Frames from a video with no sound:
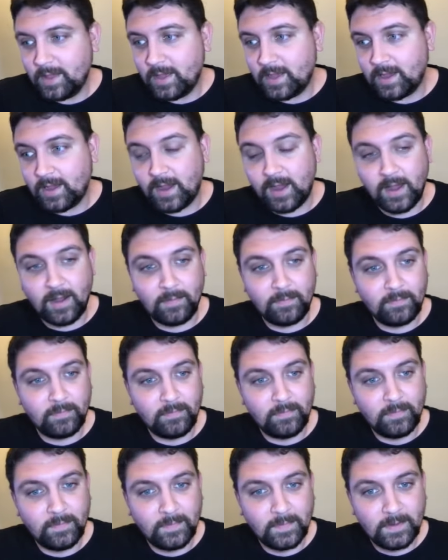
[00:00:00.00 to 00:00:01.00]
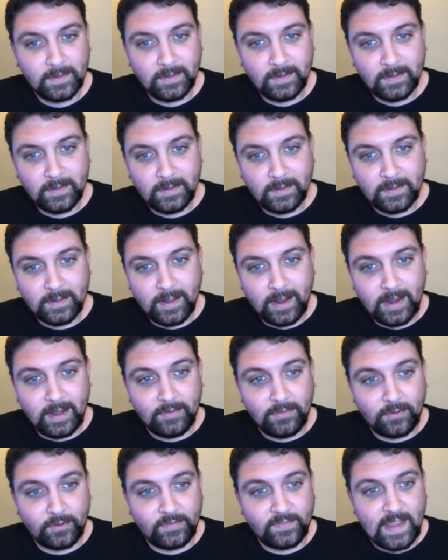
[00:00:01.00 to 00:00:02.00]
Um
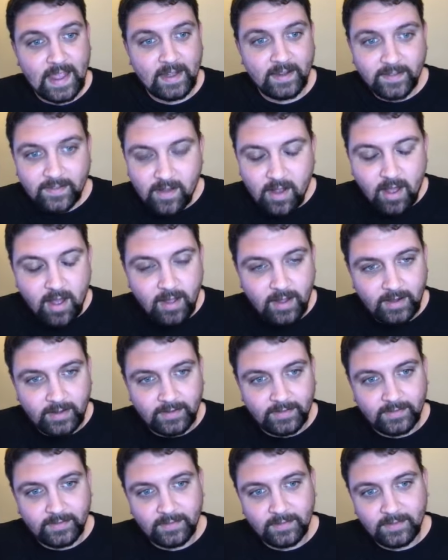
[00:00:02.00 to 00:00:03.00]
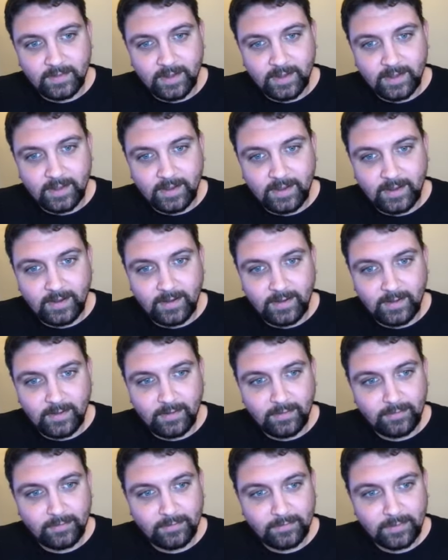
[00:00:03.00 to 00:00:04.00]
and they're sad he's gone. And, and you
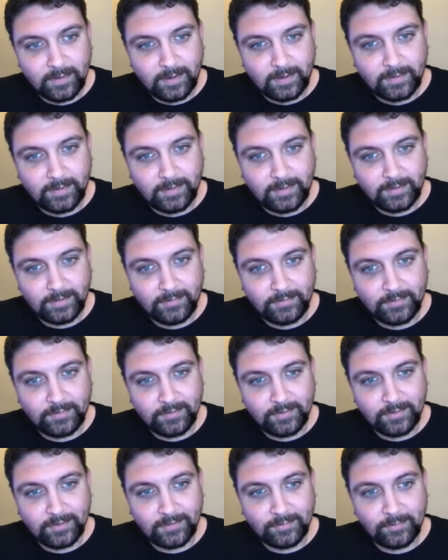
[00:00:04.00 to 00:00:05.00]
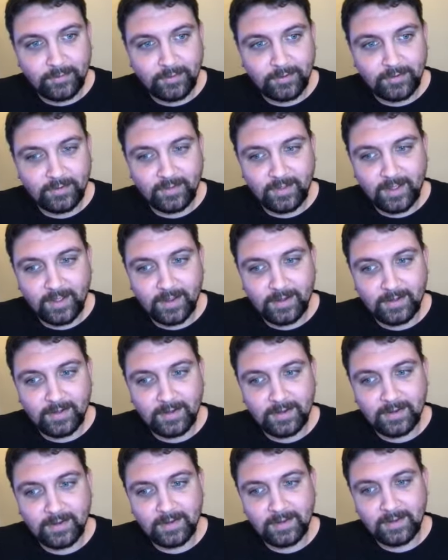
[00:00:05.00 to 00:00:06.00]
know, I think it's it's really just that.
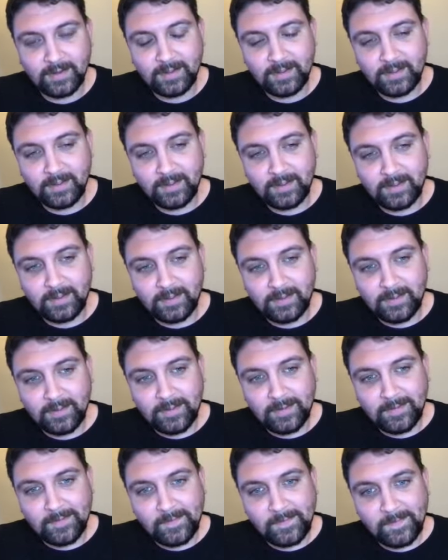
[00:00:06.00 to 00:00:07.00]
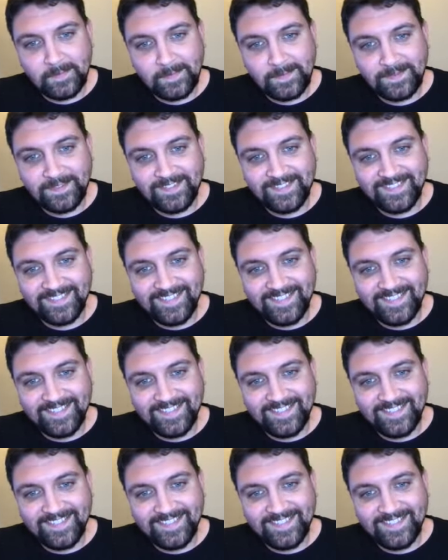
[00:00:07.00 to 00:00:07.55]
It's not that.